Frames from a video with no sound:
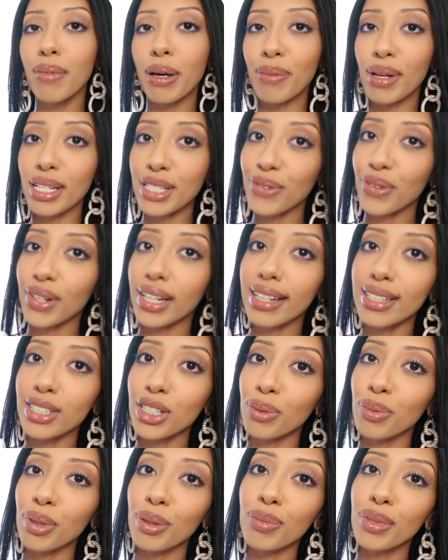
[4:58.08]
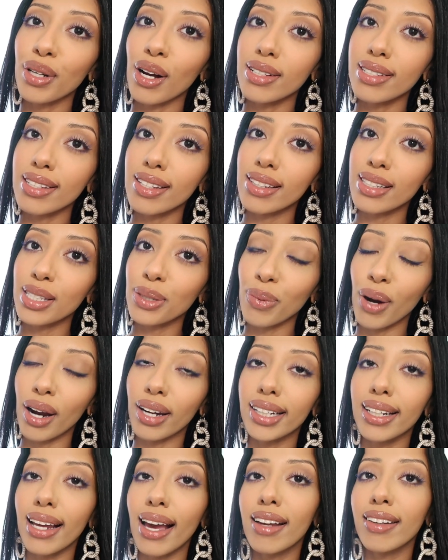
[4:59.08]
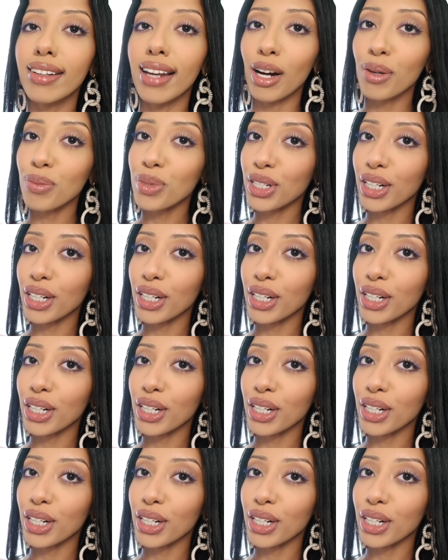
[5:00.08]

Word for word: My best friend actually put me onto this product, and now I'm